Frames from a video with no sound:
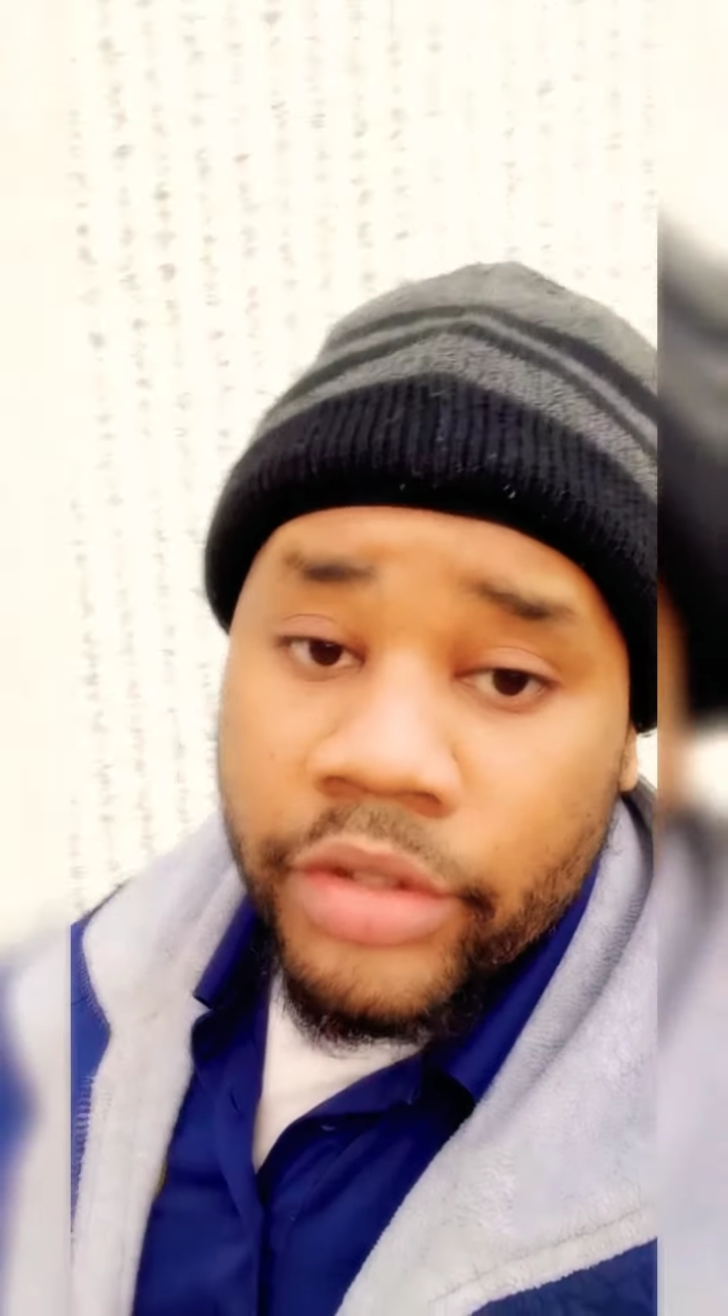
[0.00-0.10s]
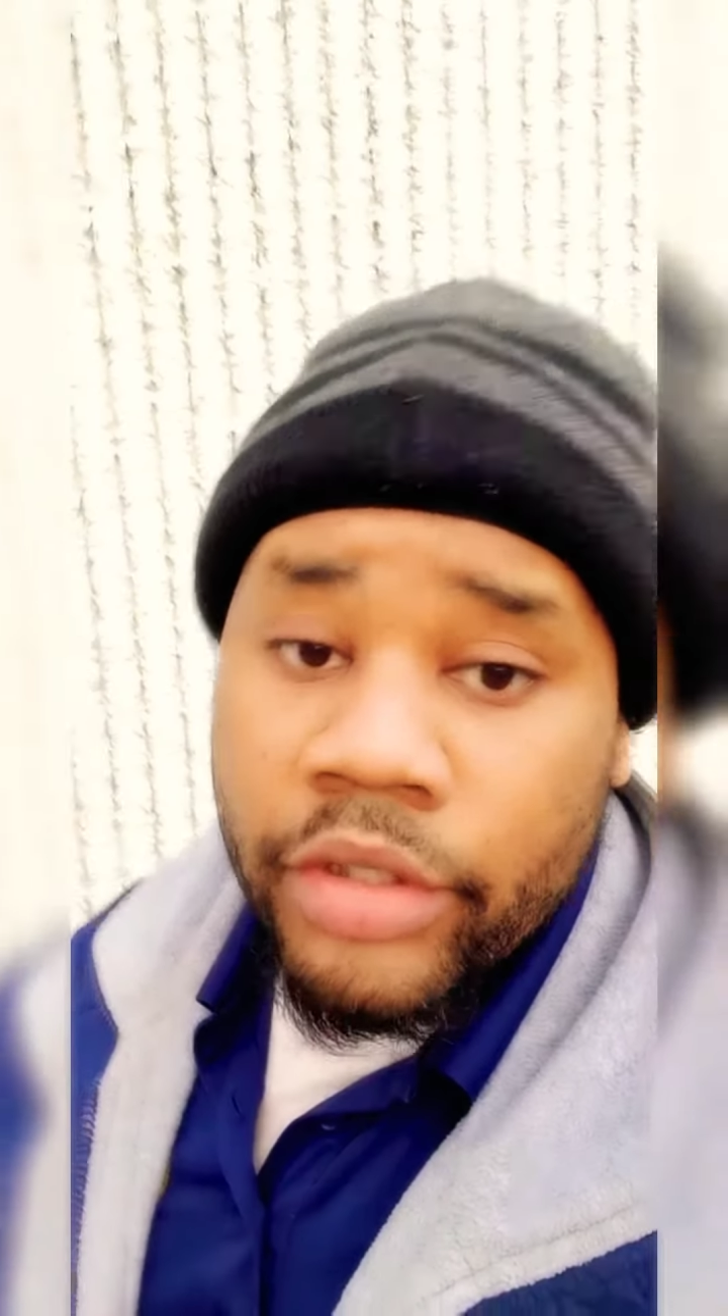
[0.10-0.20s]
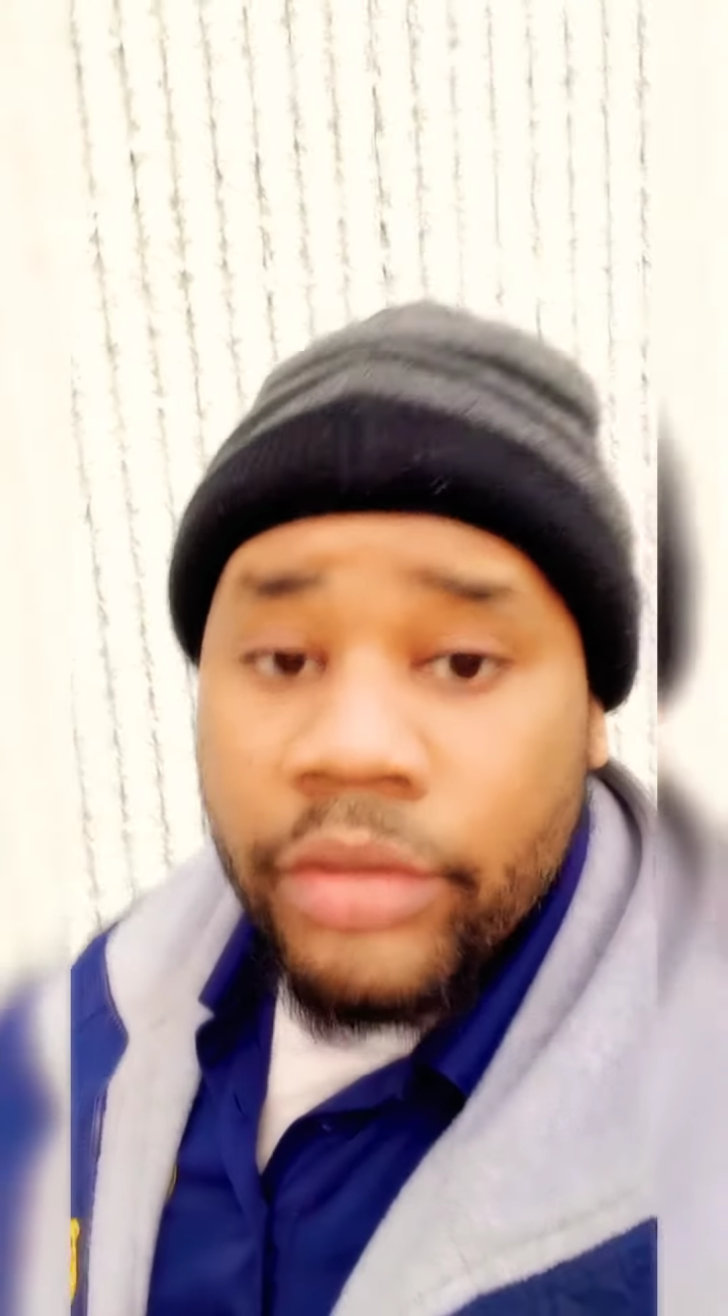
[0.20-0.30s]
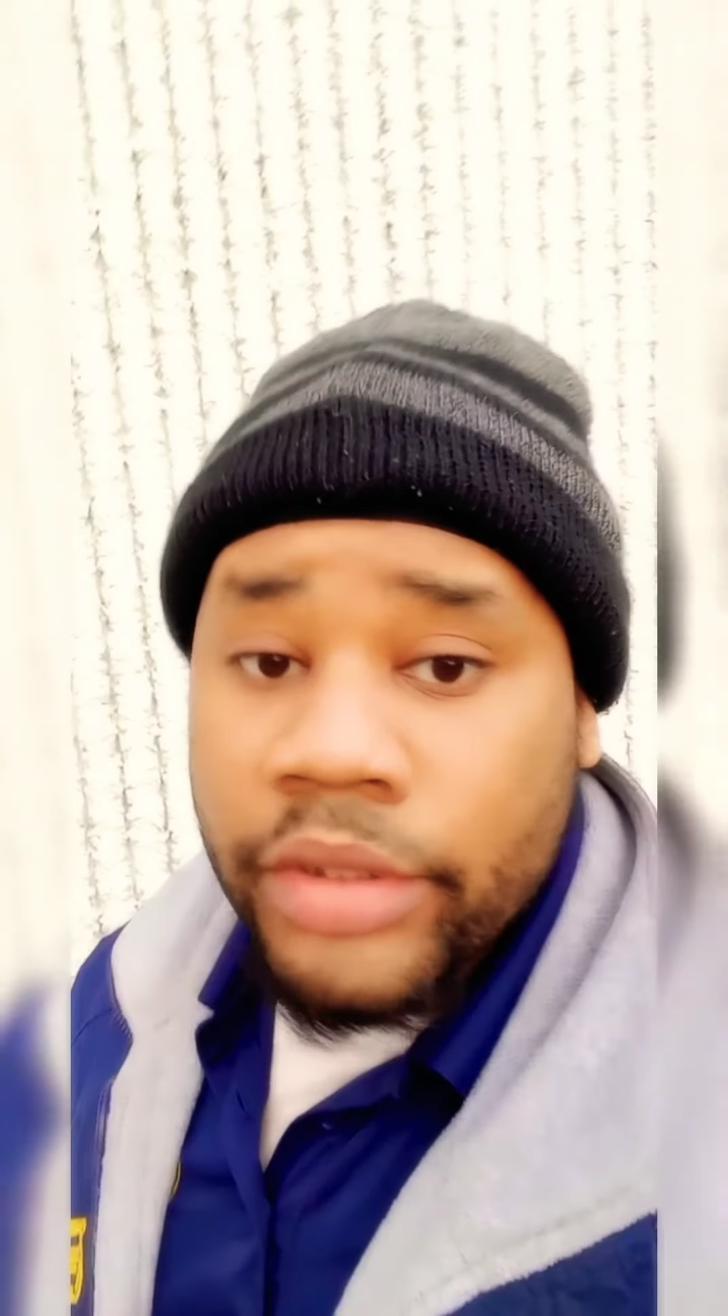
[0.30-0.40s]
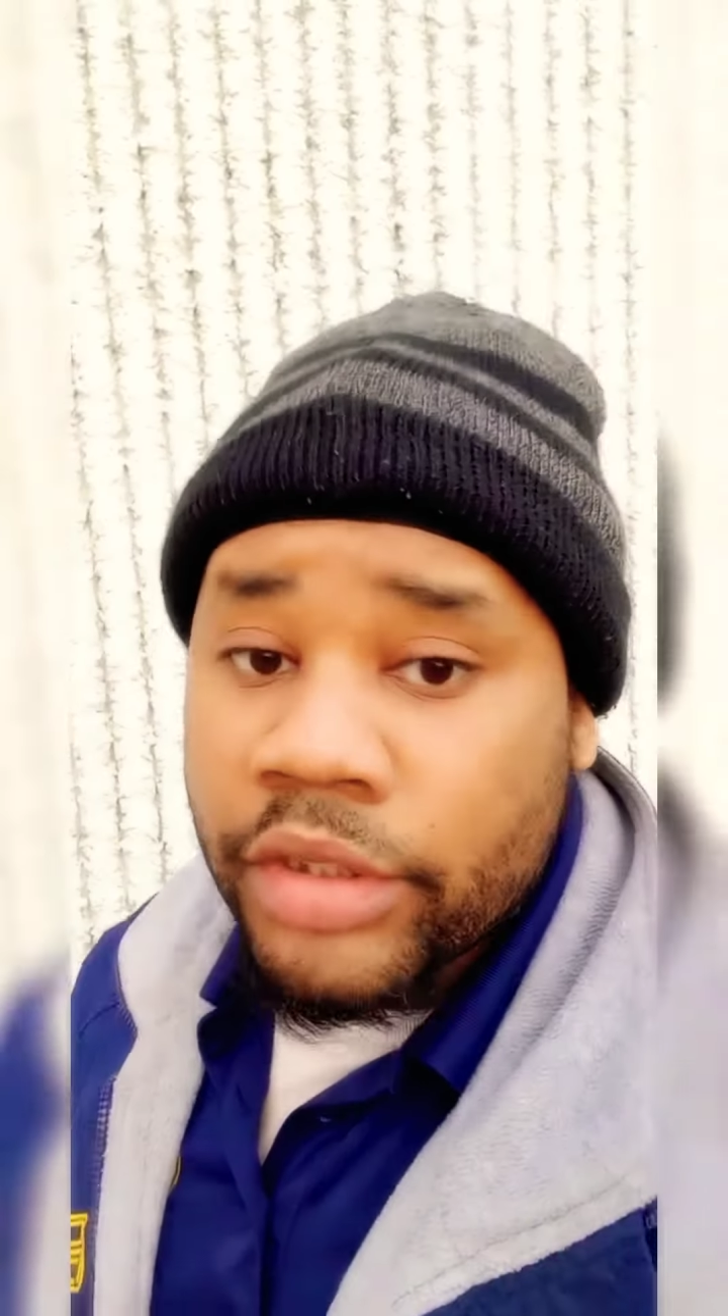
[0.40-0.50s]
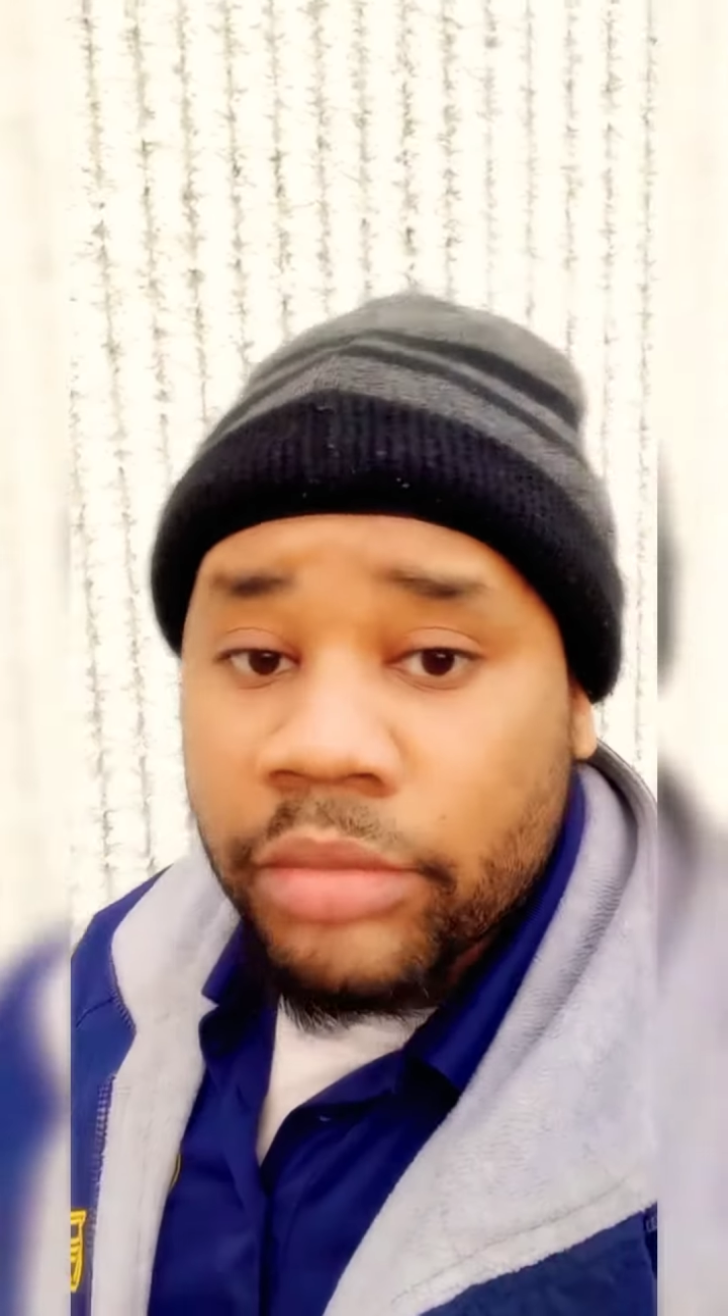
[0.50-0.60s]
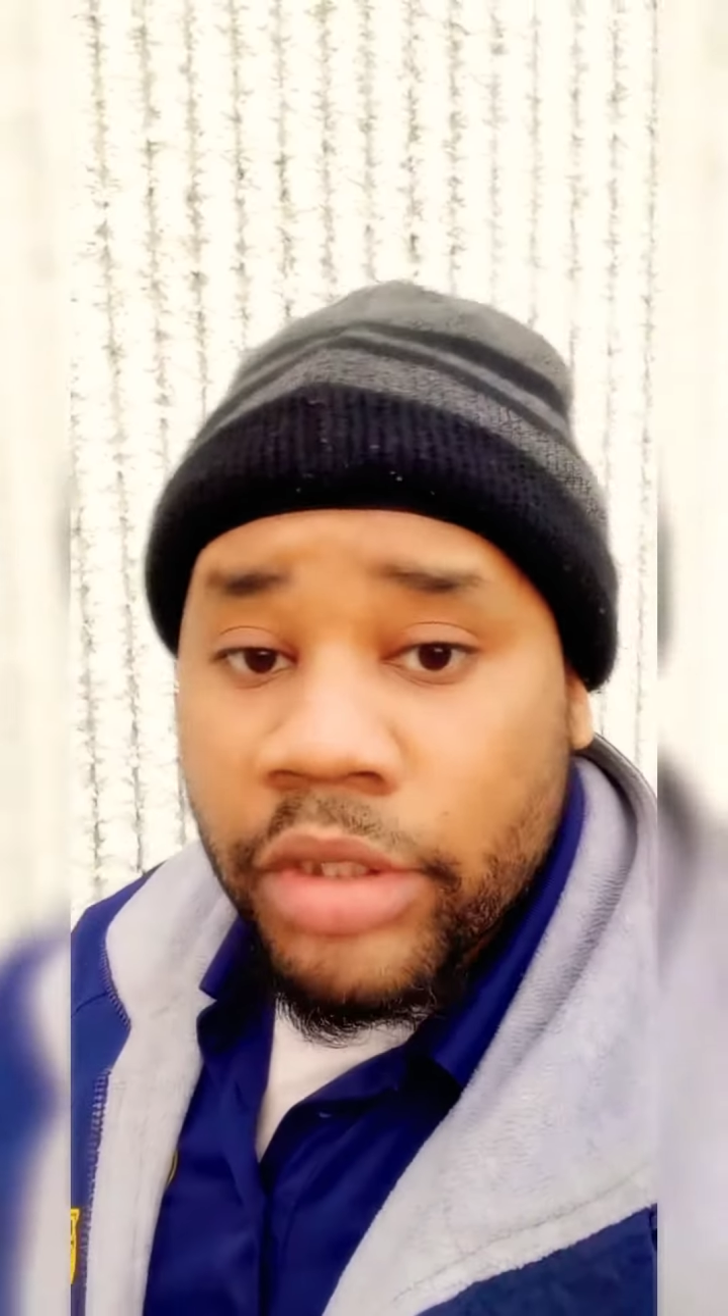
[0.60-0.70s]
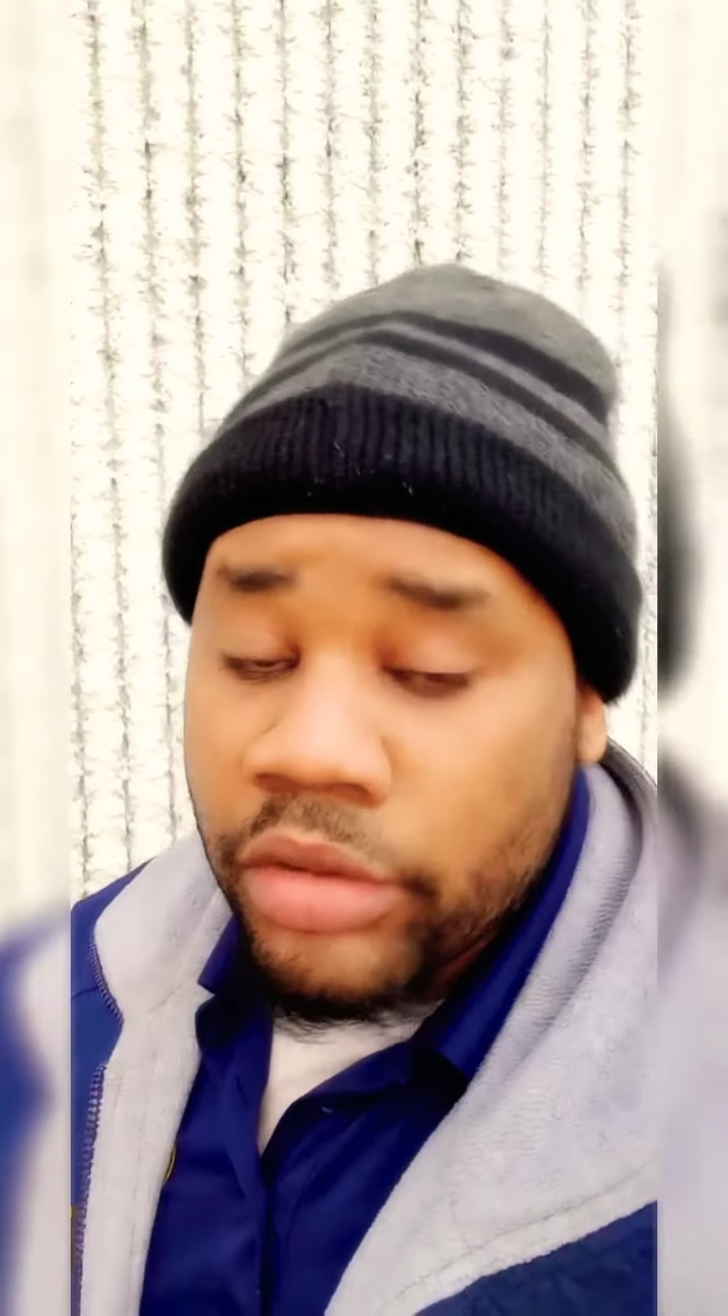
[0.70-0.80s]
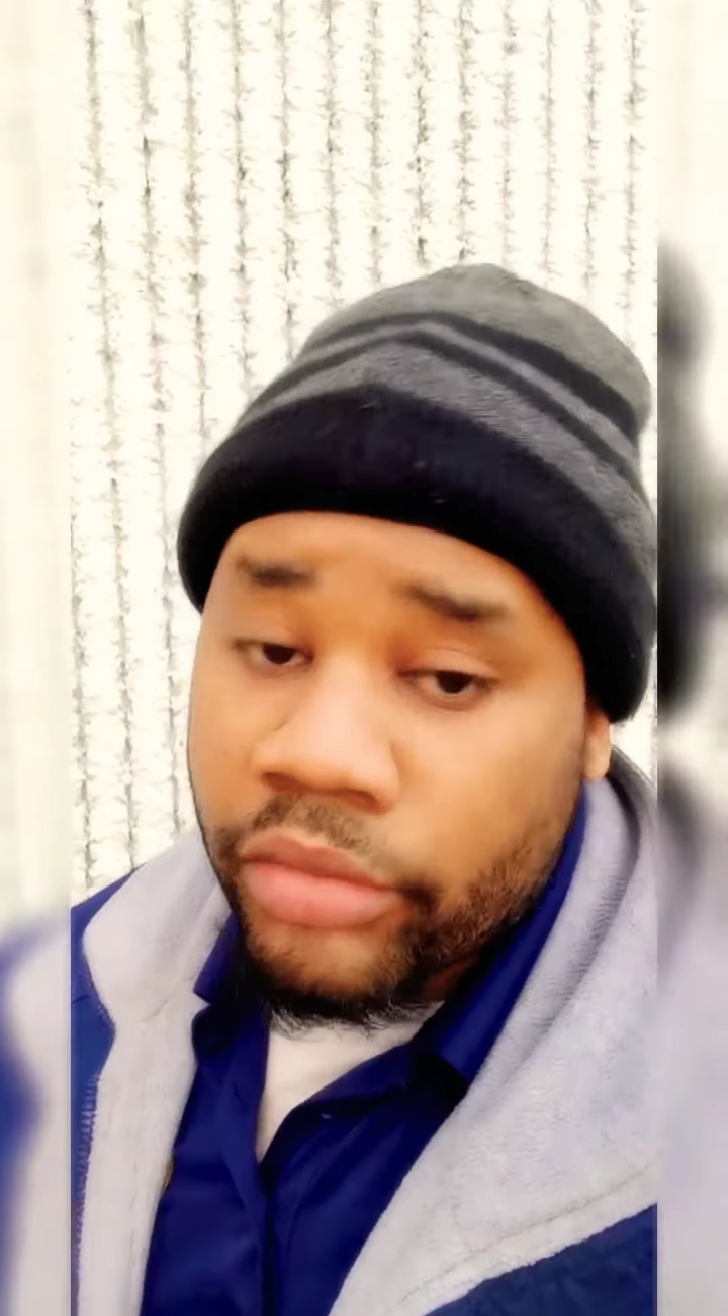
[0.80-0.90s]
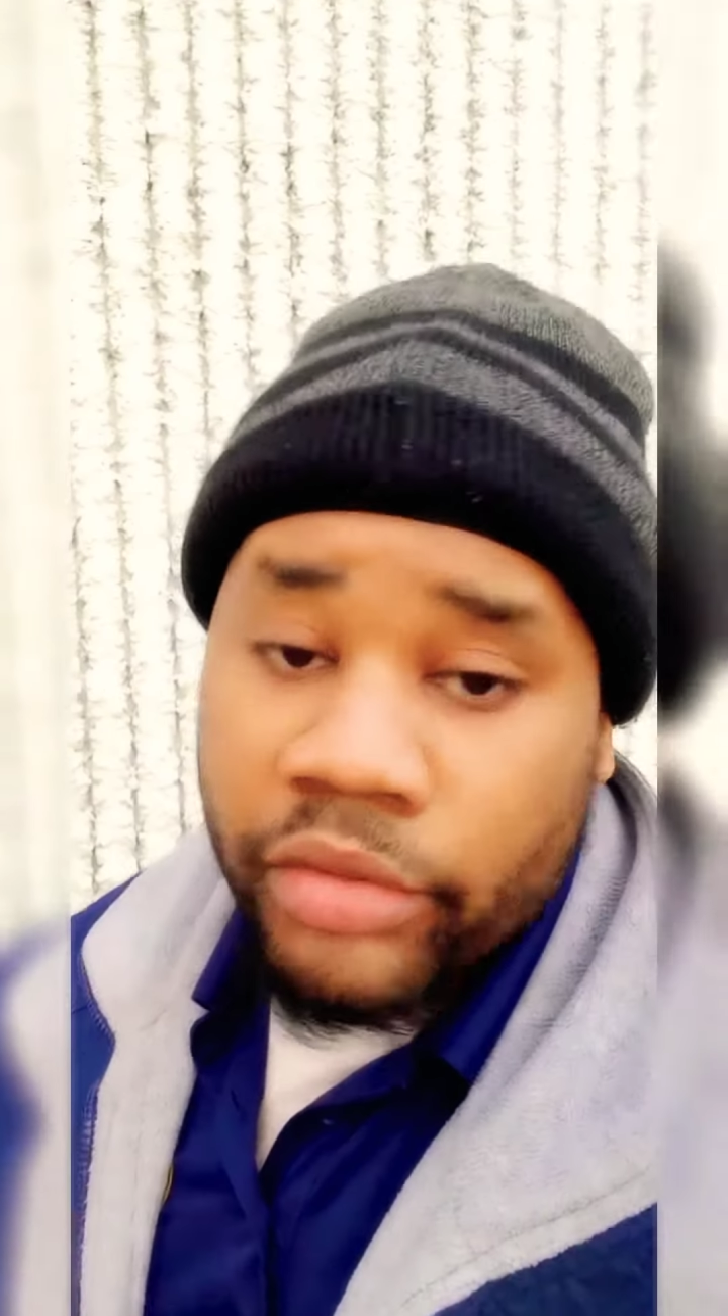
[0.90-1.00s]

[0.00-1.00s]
doing some little